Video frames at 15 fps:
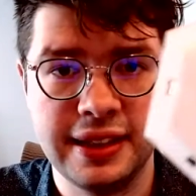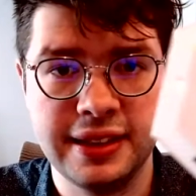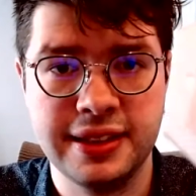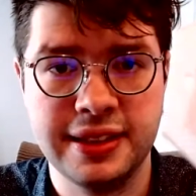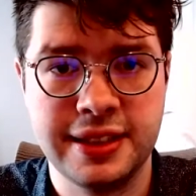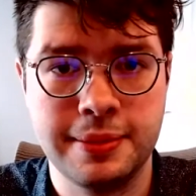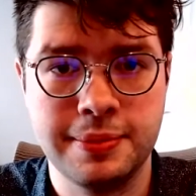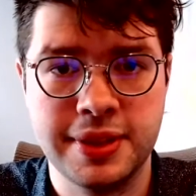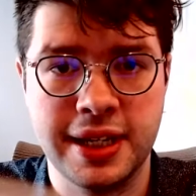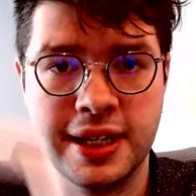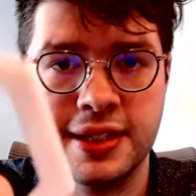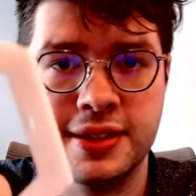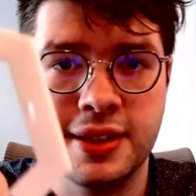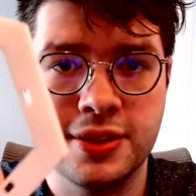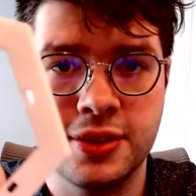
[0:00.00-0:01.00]
the same
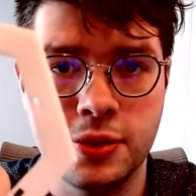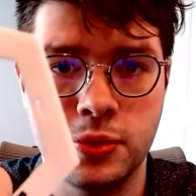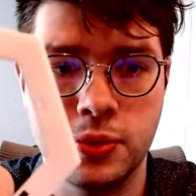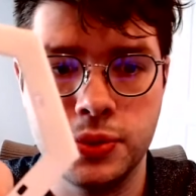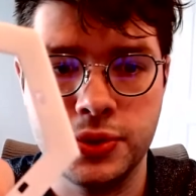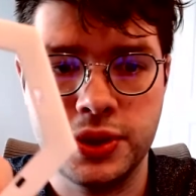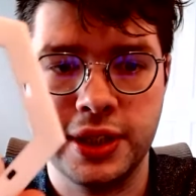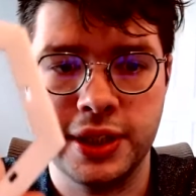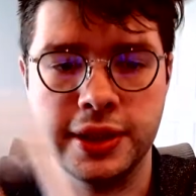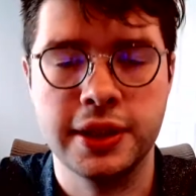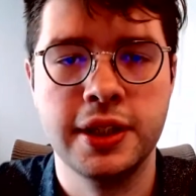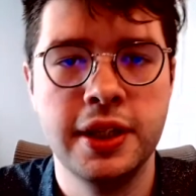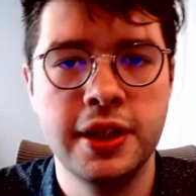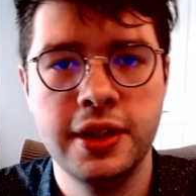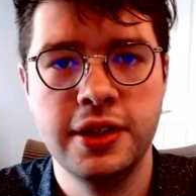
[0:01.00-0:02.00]
size as the holes here.
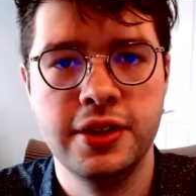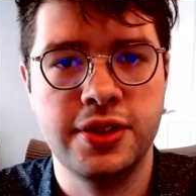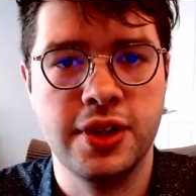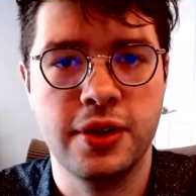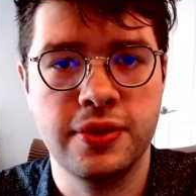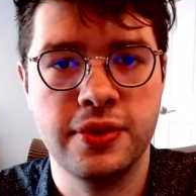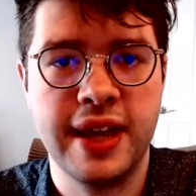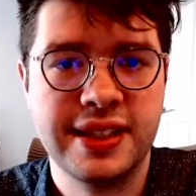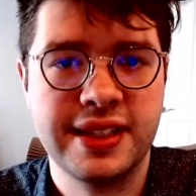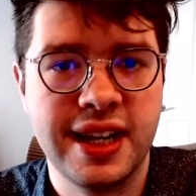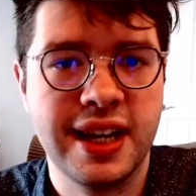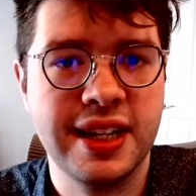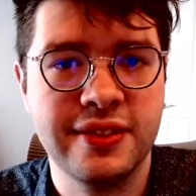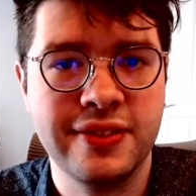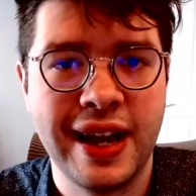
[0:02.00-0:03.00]
So that's
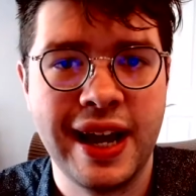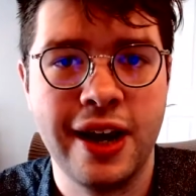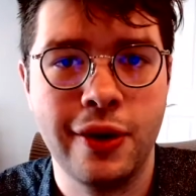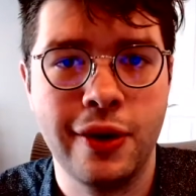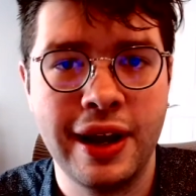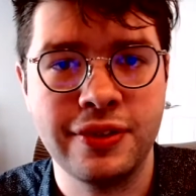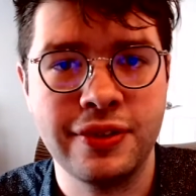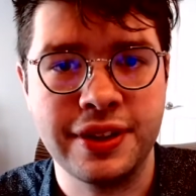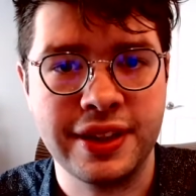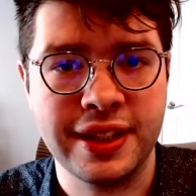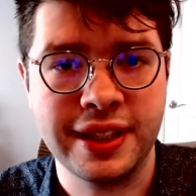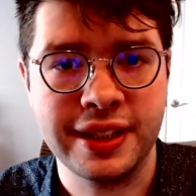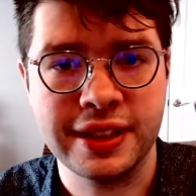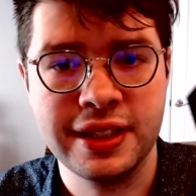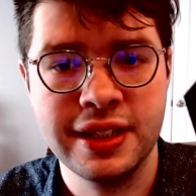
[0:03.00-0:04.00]
kind of how
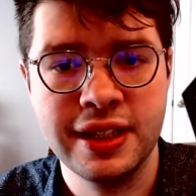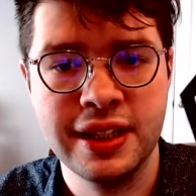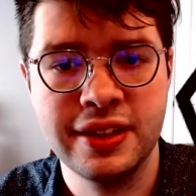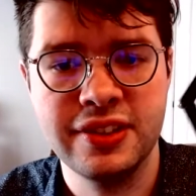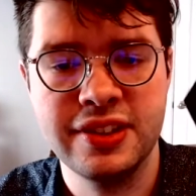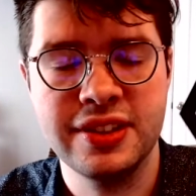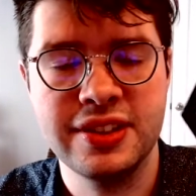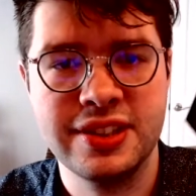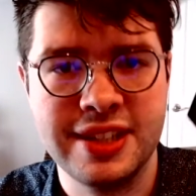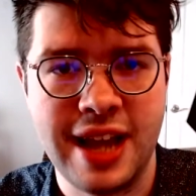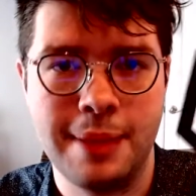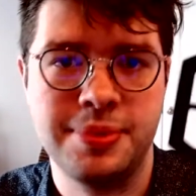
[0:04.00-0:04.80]
everything snaps